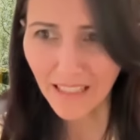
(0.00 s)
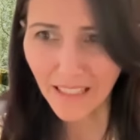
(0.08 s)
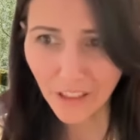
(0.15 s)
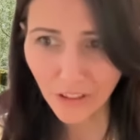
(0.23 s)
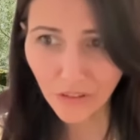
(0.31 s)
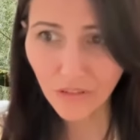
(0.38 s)

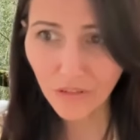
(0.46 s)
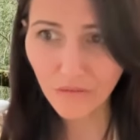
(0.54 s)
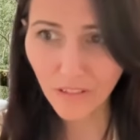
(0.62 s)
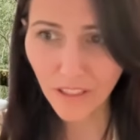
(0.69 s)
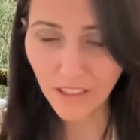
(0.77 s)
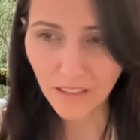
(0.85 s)
They
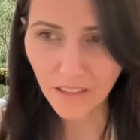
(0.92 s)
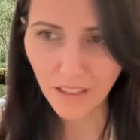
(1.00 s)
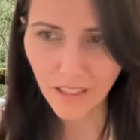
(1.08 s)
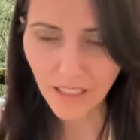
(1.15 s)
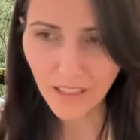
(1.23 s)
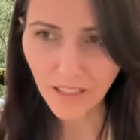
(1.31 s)
do run,
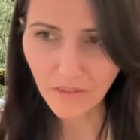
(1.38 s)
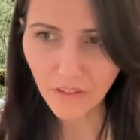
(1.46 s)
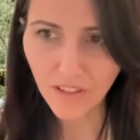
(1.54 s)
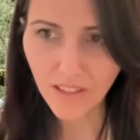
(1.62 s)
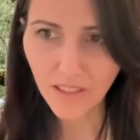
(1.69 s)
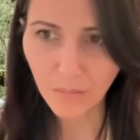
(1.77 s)
I think they've
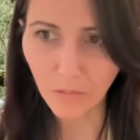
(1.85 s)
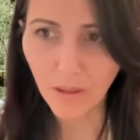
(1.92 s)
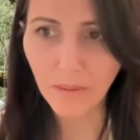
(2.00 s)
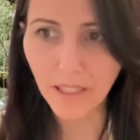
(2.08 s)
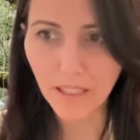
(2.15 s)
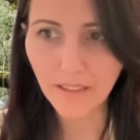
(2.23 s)
got some
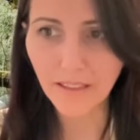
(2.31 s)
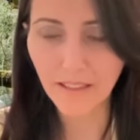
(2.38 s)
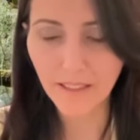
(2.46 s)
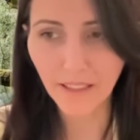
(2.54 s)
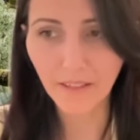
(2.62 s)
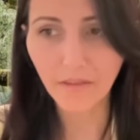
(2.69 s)
webinars
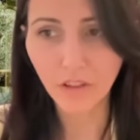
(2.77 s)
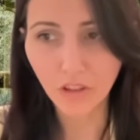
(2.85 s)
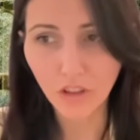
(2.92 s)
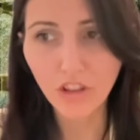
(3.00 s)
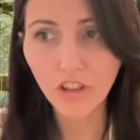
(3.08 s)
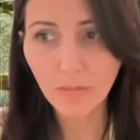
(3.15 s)
and stuff on
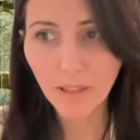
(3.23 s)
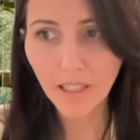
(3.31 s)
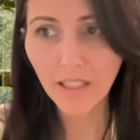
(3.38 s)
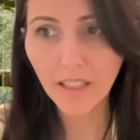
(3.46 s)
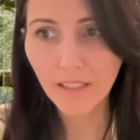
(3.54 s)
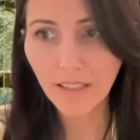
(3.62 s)
YouTube
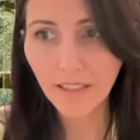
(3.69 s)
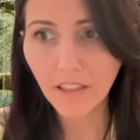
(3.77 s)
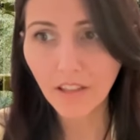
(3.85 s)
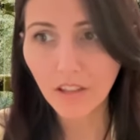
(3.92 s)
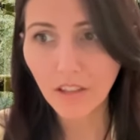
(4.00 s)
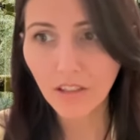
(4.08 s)
that I can
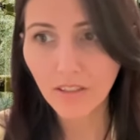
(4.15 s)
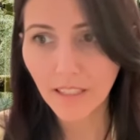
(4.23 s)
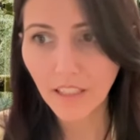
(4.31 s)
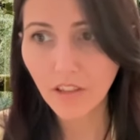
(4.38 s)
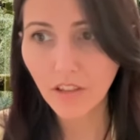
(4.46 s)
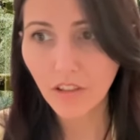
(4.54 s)
send
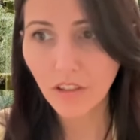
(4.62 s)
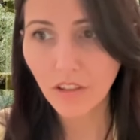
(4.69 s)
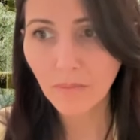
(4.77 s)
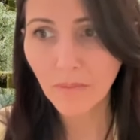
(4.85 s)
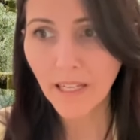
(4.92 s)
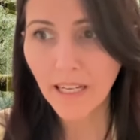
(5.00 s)
to you.